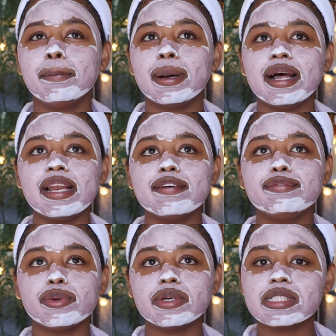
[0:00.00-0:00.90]
but
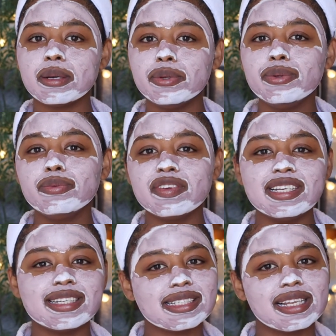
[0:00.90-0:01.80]
if you're someone who
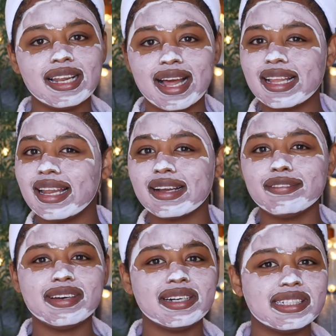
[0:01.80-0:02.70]
really doesn't like
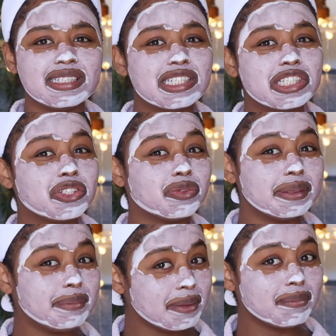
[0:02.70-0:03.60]
a very
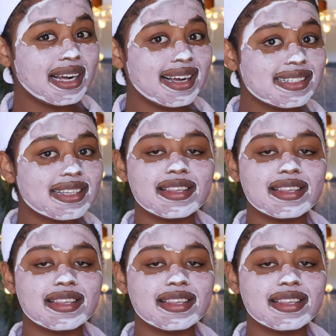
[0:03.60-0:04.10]
stripping mask,